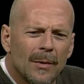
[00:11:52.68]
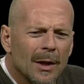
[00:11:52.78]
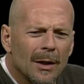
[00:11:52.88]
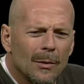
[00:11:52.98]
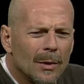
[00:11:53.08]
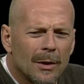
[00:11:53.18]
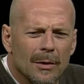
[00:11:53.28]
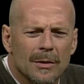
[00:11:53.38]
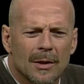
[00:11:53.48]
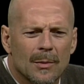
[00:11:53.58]
uh, what are
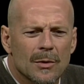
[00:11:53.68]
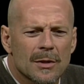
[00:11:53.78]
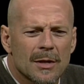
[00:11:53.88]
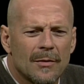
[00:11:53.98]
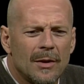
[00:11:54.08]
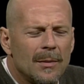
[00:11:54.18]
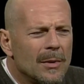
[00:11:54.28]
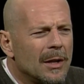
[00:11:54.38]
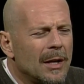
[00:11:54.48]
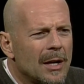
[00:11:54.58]
those numbers? seventy
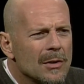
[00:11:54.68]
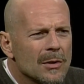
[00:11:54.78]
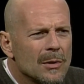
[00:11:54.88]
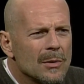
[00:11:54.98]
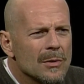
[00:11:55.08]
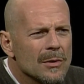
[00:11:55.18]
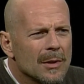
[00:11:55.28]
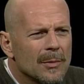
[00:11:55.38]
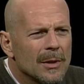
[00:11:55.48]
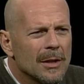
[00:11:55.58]
million households yeah. or
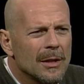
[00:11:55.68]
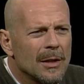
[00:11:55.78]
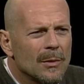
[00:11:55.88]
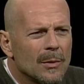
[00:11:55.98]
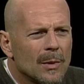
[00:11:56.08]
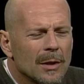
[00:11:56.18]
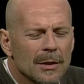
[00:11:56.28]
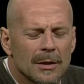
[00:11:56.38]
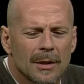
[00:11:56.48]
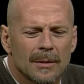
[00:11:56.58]
something like that were
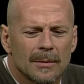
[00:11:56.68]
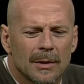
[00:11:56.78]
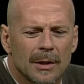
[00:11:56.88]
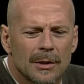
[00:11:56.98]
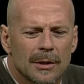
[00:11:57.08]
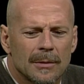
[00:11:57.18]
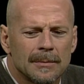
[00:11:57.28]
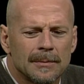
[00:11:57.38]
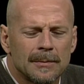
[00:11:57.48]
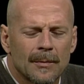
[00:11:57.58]
watching that that show.
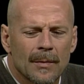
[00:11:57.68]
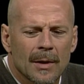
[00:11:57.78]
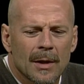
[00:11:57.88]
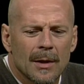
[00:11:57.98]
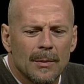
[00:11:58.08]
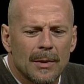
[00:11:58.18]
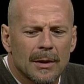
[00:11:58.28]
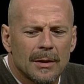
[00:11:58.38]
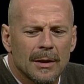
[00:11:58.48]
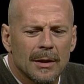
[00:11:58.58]

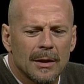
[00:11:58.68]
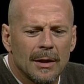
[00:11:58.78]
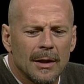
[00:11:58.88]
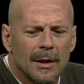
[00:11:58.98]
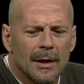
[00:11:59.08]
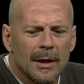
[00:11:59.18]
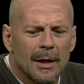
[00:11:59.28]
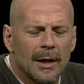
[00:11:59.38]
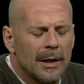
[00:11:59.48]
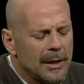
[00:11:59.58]
But uh,
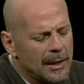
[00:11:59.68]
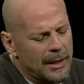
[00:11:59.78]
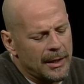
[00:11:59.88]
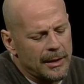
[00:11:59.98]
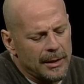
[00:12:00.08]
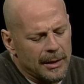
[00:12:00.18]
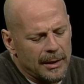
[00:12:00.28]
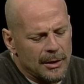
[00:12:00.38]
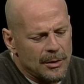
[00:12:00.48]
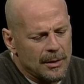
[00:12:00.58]
I, I had done
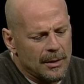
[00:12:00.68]
that,